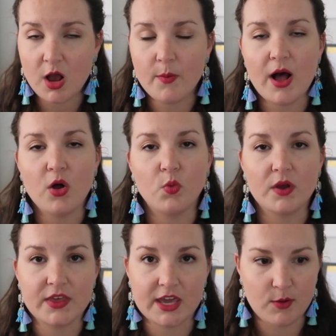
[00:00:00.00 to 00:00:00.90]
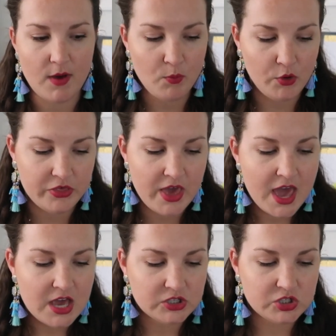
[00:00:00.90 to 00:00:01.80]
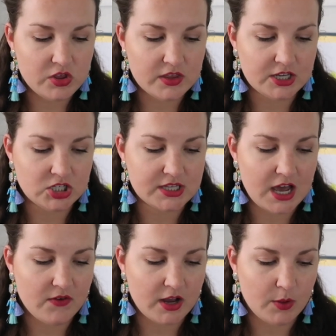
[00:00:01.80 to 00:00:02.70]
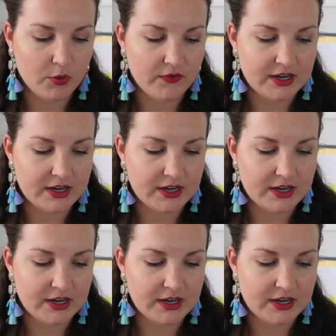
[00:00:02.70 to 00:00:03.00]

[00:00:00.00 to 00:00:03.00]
about what they came up with, so that they just have a couple of